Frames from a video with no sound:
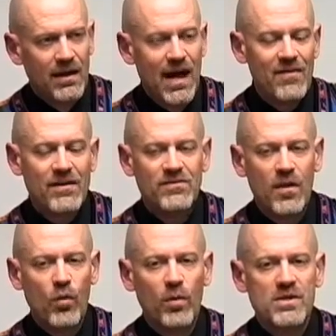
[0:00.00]
Now, I've had
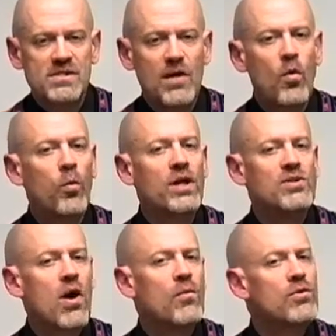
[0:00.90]
some Mormons say, Well, we
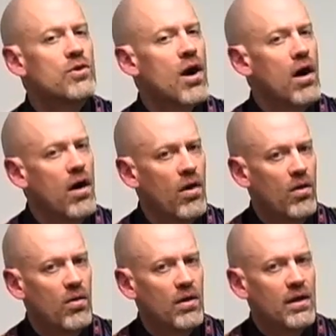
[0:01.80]
don't
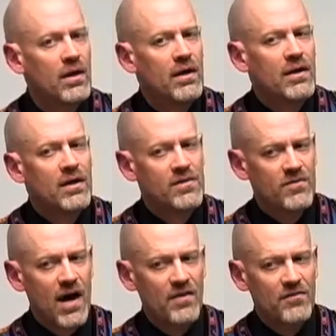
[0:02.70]
know
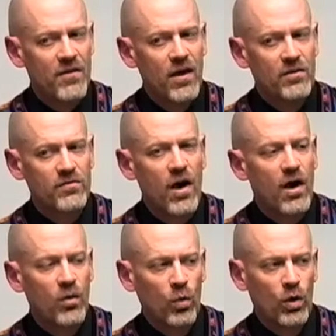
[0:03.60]
if God the Father of
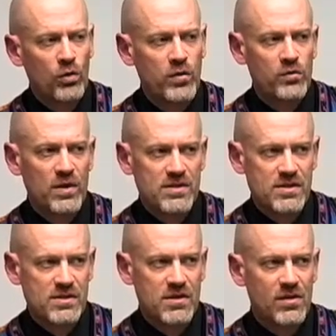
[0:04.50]
our world was once
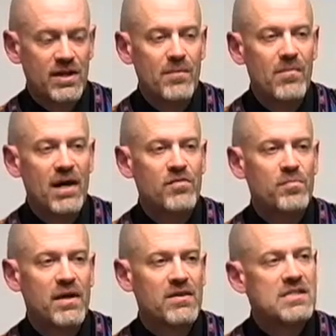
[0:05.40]
a sinner. He might
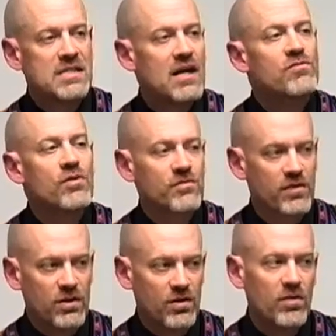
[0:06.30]
have been the Savior
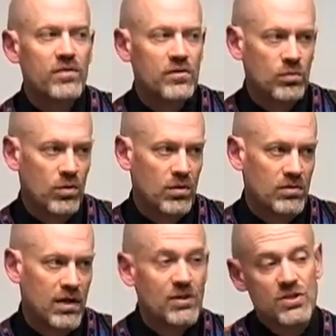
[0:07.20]
figure of his
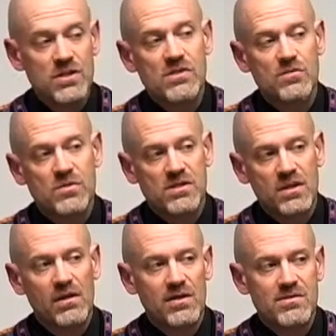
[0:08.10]
world, like Jesus was
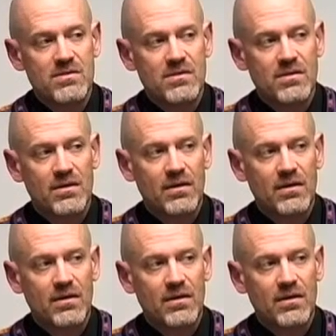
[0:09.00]
sinless.